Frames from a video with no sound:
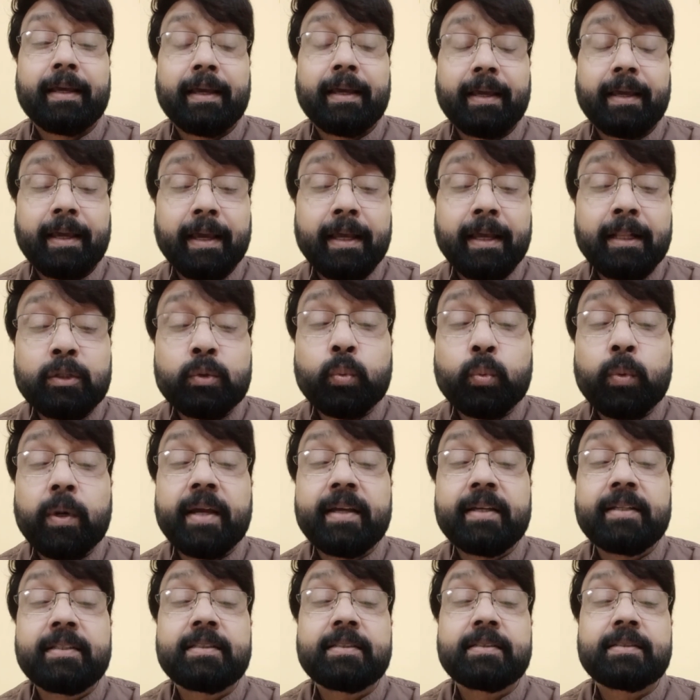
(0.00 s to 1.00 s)

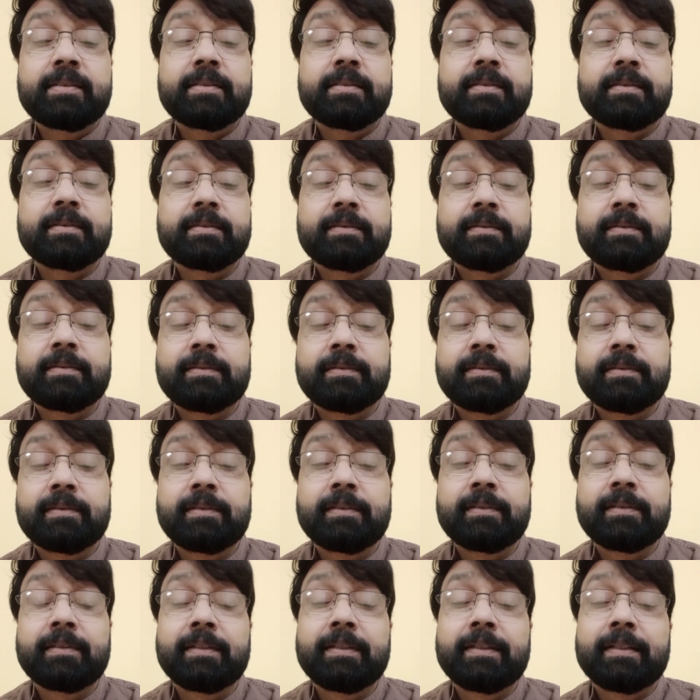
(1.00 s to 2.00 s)
health-wise,
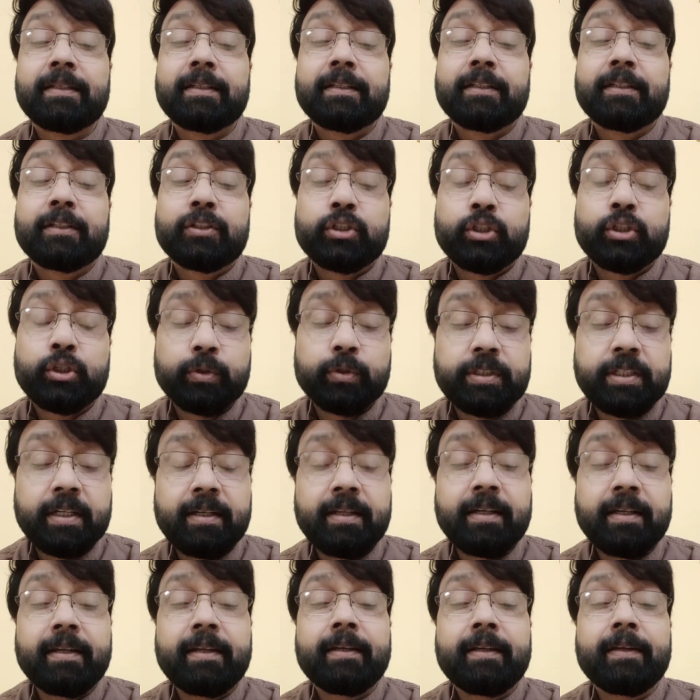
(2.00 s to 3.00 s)

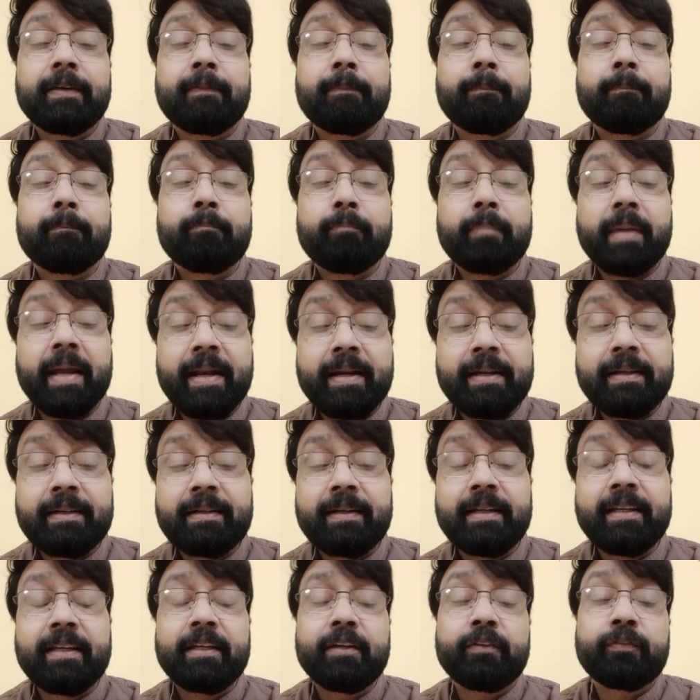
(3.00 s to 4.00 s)
socially,
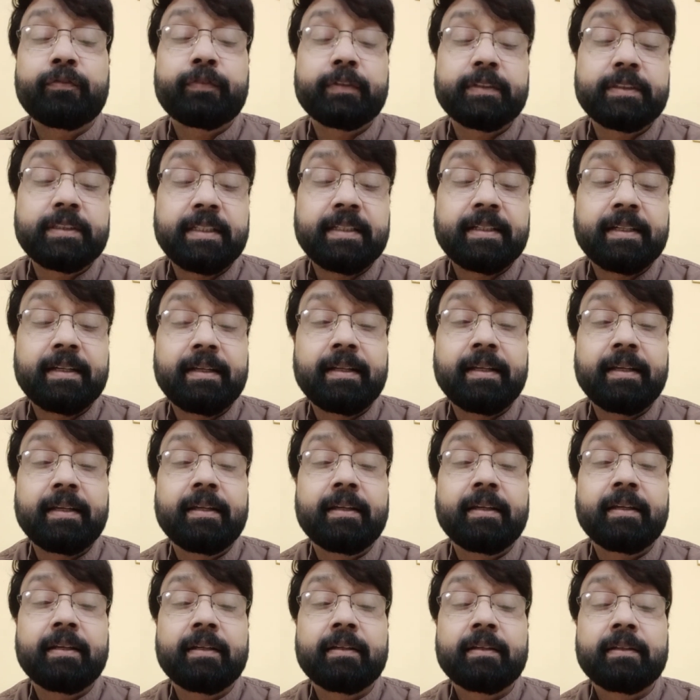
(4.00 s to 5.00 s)
mentally,
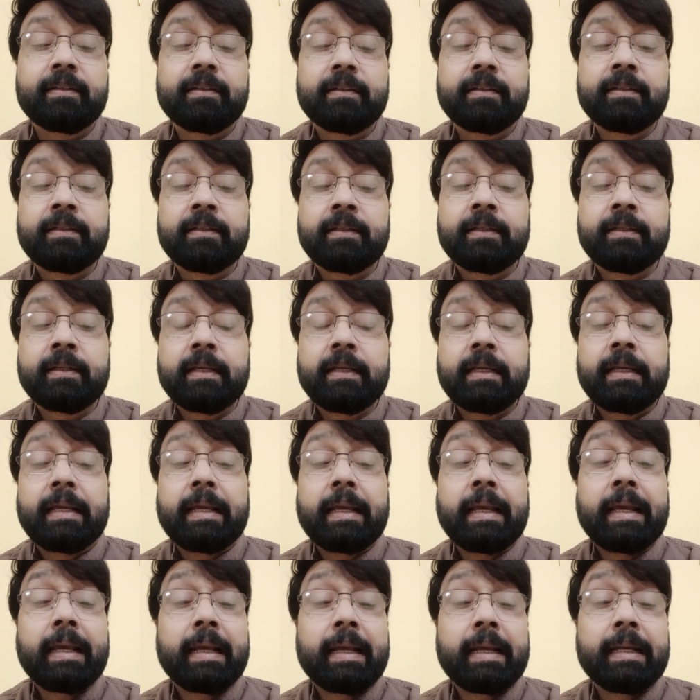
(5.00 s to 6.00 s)
physically,
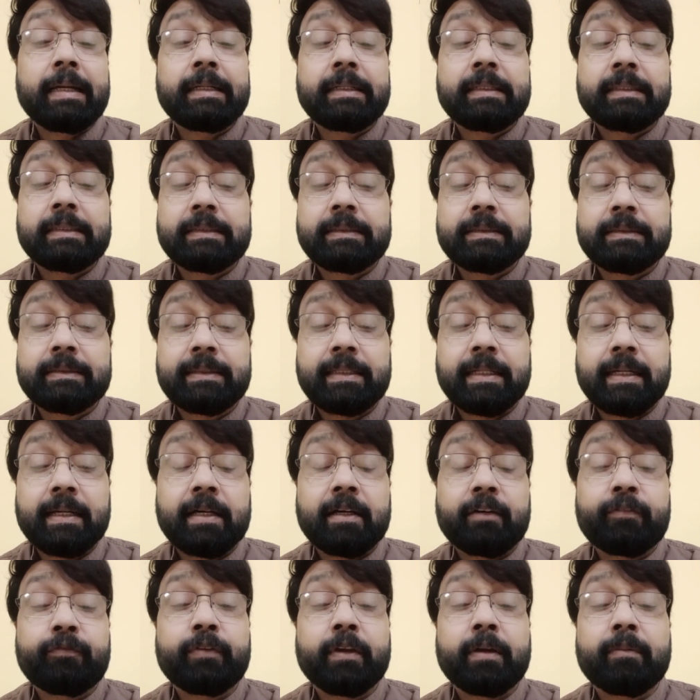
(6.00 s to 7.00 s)
and
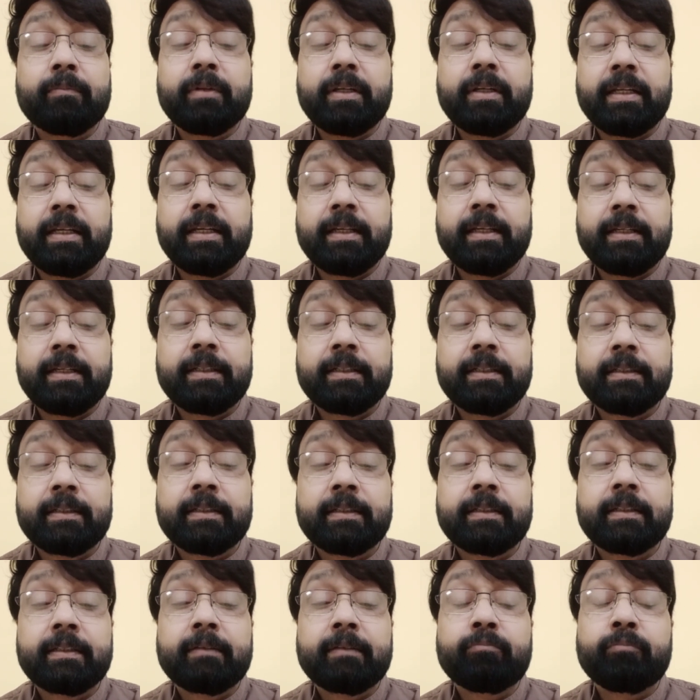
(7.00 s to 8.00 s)
the family
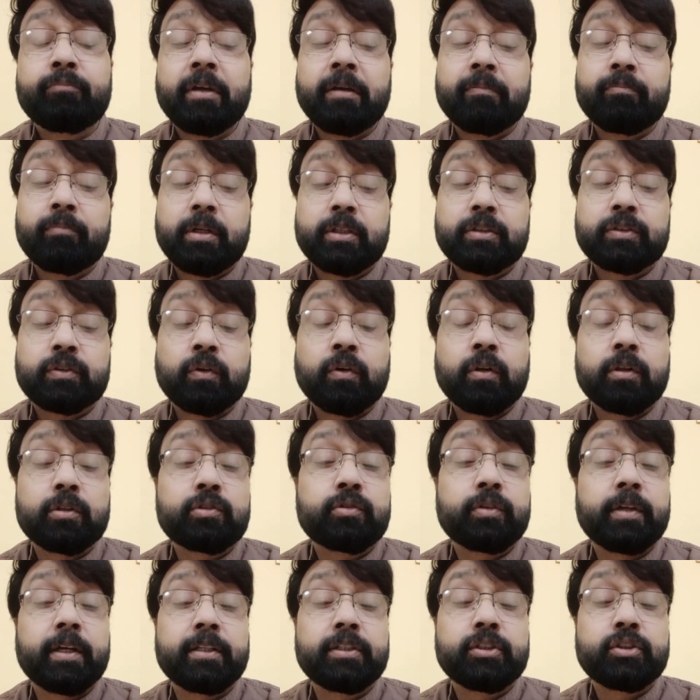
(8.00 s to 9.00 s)
members
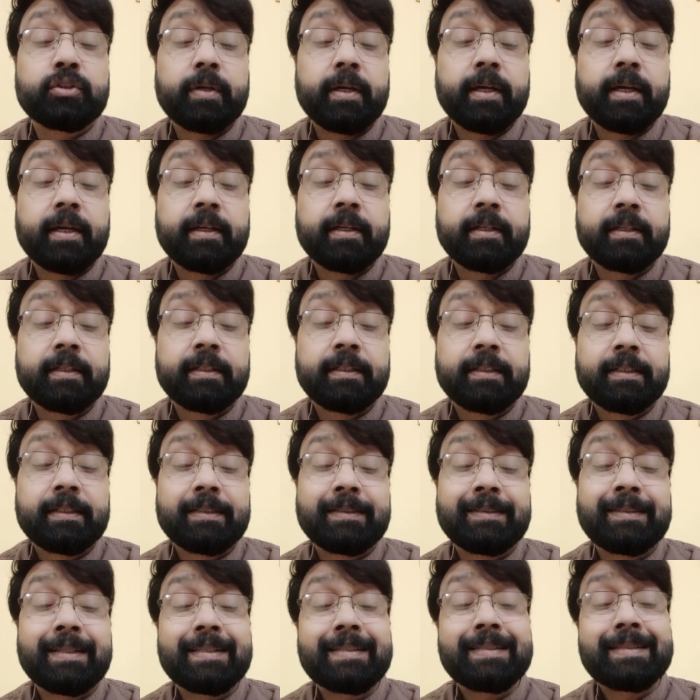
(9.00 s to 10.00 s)
also enjoy
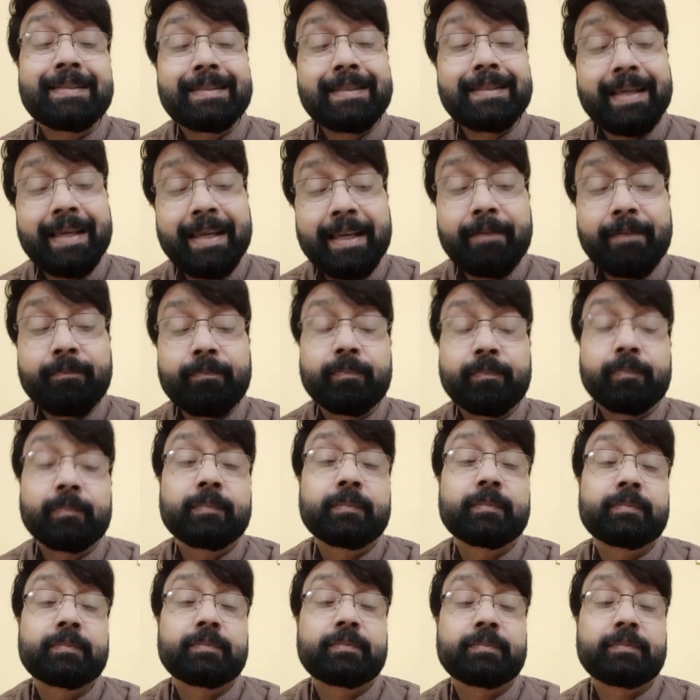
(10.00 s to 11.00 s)
the same
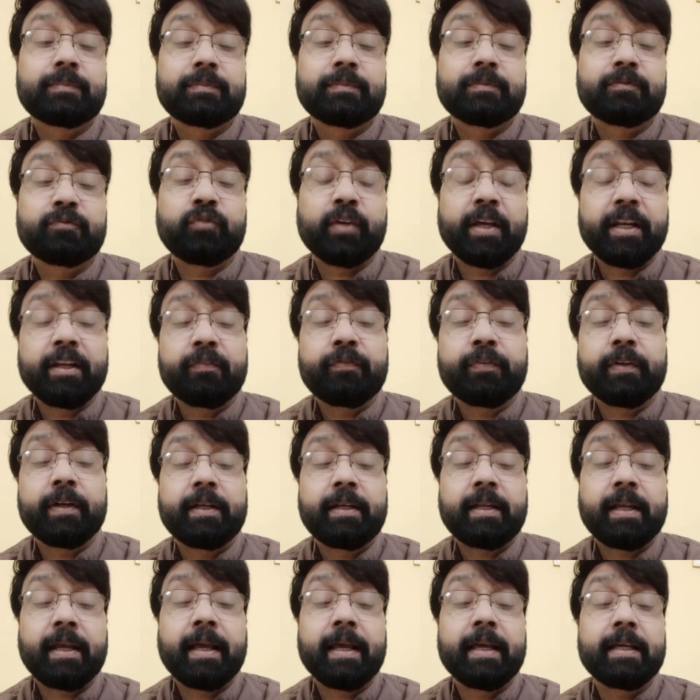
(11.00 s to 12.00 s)

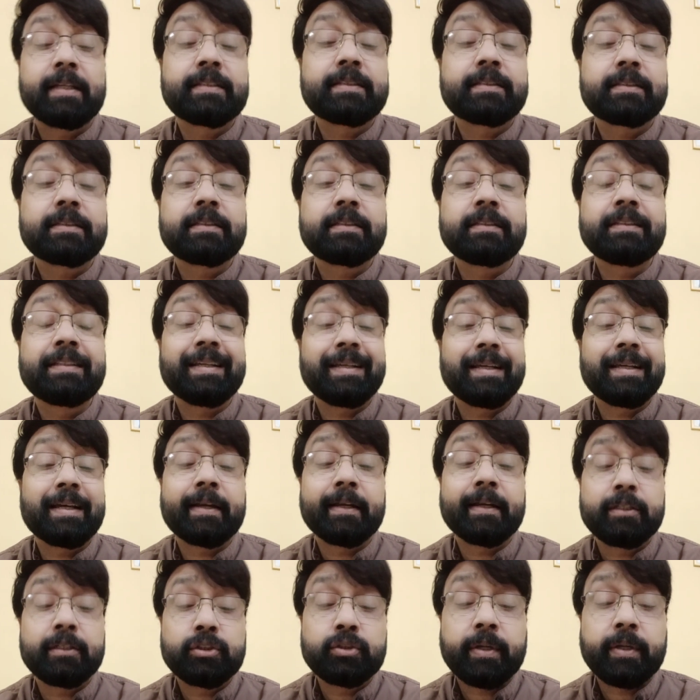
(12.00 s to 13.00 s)
benefit as they are
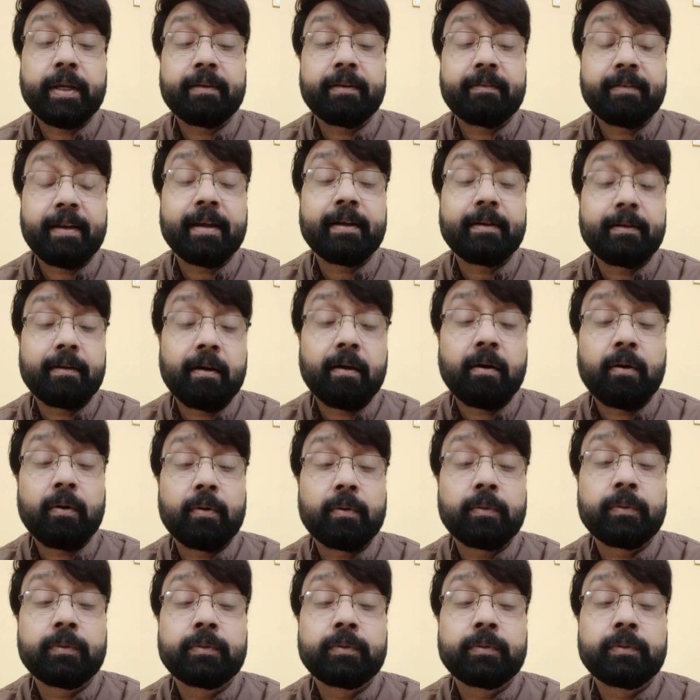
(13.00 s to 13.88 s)
enjoying right now.